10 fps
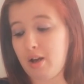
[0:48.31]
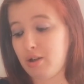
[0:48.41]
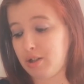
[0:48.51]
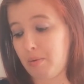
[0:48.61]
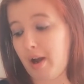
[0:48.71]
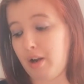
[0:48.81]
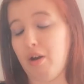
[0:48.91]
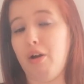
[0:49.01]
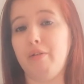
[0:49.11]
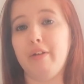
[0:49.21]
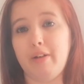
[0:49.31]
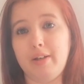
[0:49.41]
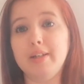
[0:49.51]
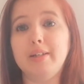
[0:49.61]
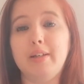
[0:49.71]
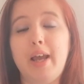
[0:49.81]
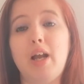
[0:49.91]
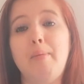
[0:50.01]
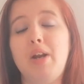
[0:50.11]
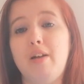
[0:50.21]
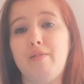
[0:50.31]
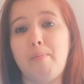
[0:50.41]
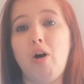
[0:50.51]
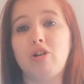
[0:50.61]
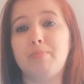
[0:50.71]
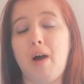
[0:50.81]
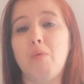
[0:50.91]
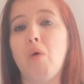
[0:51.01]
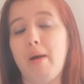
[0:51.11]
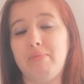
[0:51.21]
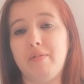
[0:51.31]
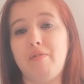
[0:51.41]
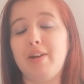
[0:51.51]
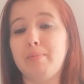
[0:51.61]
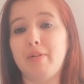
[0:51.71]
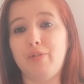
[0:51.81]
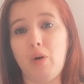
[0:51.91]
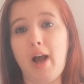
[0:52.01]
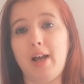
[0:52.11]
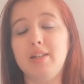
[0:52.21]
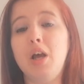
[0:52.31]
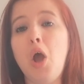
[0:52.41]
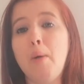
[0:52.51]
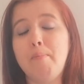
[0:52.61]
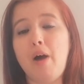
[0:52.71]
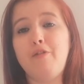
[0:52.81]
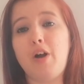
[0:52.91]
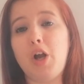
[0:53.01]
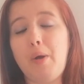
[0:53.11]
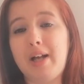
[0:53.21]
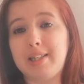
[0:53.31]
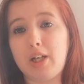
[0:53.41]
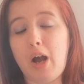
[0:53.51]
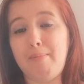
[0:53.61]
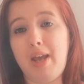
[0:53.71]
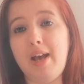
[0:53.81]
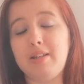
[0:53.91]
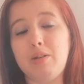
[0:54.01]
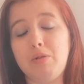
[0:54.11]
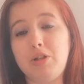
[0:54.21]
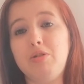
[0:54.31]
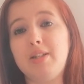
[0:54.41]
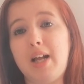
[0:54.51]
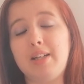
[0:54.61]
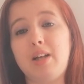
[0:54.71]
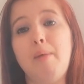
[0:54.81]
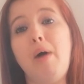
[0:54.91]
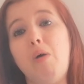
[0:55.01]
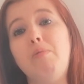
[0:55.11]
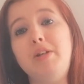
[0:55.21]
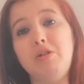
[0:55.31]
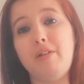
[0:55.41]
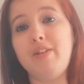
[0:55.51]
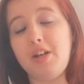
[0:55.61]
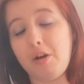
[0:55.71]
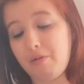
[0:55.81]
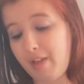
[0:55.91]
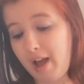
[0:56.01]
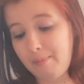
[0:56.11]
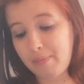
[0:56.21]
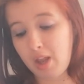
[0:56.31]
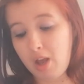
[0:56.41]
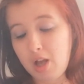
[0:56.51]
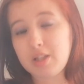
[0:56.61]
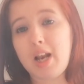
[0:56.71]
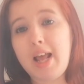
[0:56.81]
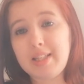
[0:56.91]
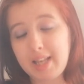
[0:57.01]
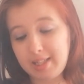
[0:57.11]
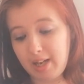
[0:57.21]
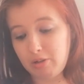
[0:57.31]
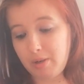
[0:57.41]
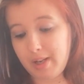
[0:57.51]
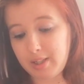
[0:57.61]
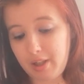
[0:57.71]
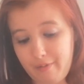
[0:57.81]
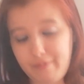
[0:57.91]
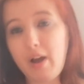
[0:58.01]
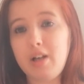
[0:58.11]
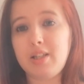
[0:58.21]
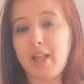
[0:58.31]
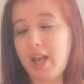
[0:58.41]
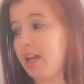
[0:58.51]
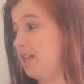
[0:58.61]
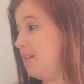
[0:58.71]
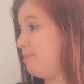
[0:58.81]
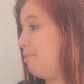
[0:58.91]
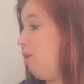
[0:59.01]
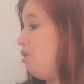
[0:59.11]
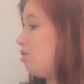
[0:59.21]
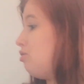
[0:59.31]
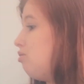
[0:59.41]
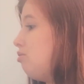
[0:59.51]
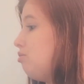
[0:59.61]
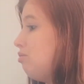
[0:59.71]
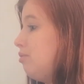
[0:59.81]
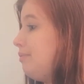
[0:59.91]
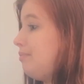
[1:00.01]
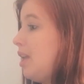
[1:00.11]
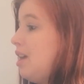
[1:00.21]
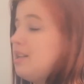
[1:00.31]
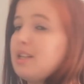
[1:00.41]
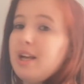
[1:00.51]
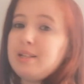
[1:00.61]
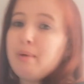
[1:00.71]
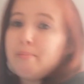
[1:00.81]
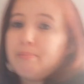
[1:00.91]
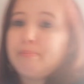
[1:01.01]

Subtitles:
so I know that it come in another box, but I wiped everything beforehand. My Funko hasn't come yet, so as soon as that's come, I will be doing a video of that. So let's get down to it. So the first thing in this box, so that's my